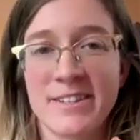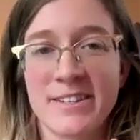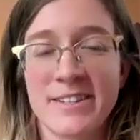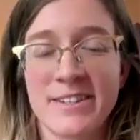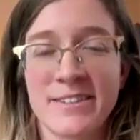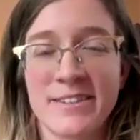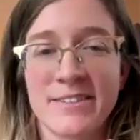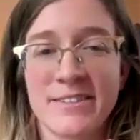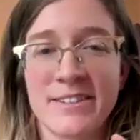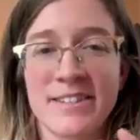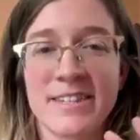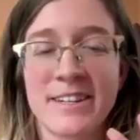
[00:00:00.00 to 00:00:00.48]

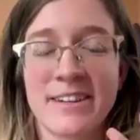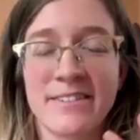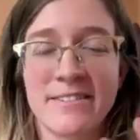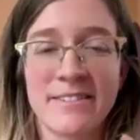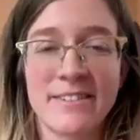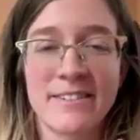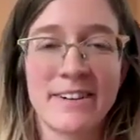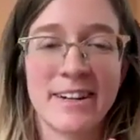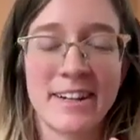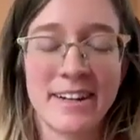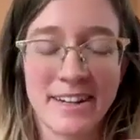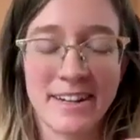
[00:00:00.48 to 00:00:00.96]
So
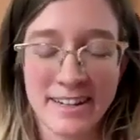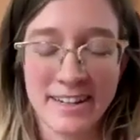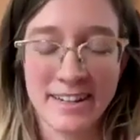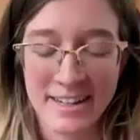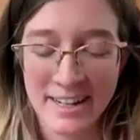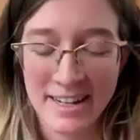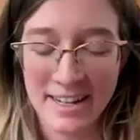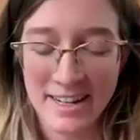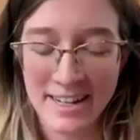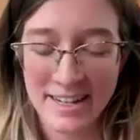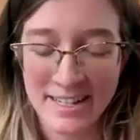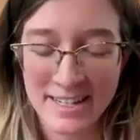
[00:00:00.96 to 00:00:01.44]
suffering
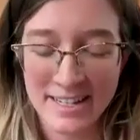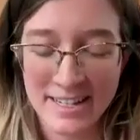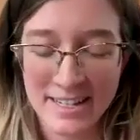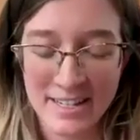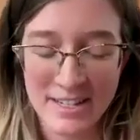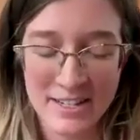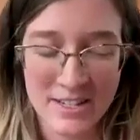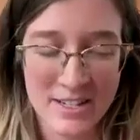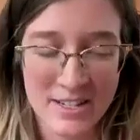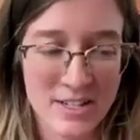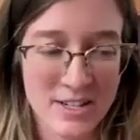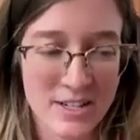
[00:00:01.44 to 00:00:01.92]
is
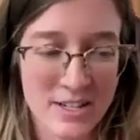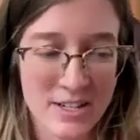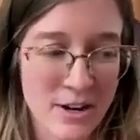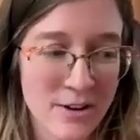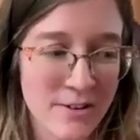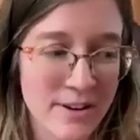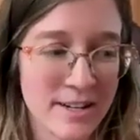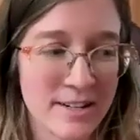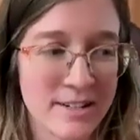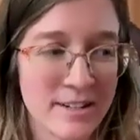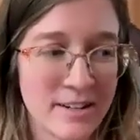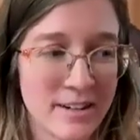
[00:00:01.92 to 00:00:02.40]

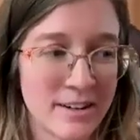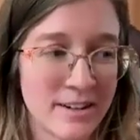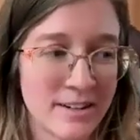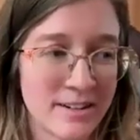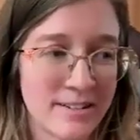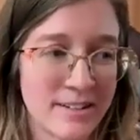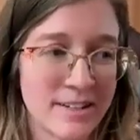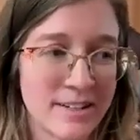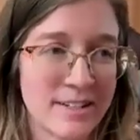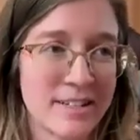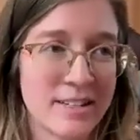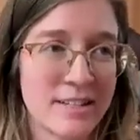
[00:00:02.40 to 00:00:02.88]
so
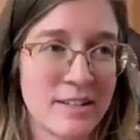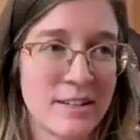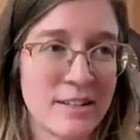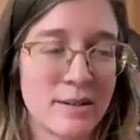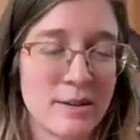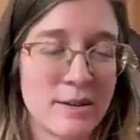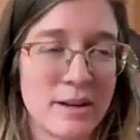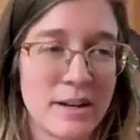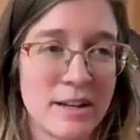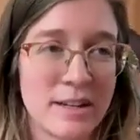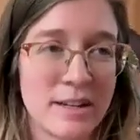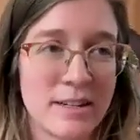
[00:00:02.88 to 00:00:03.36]
integral
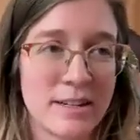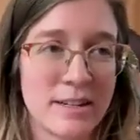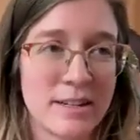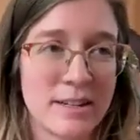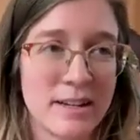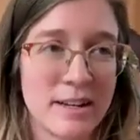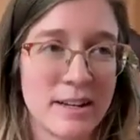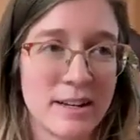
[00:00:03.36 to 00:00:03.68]
into and